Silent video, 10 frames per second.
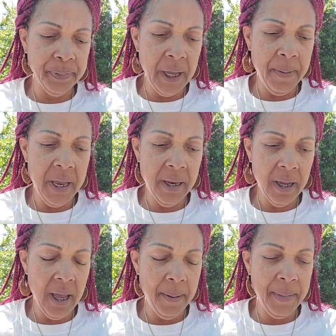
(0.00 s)

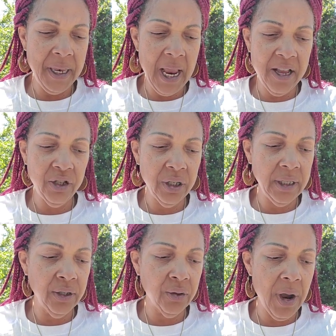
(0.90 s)

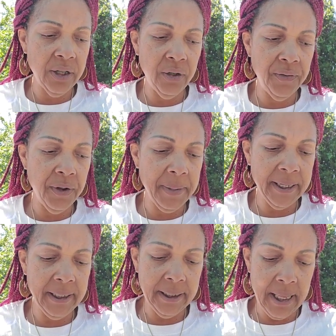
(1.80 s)
commendations, gratitude for the
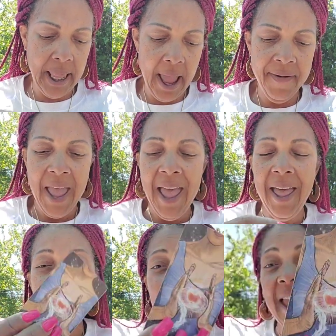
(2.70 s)
blessings of life.
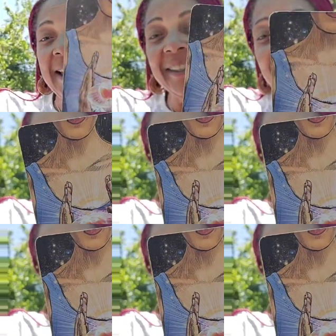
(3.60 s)
And then the Ace of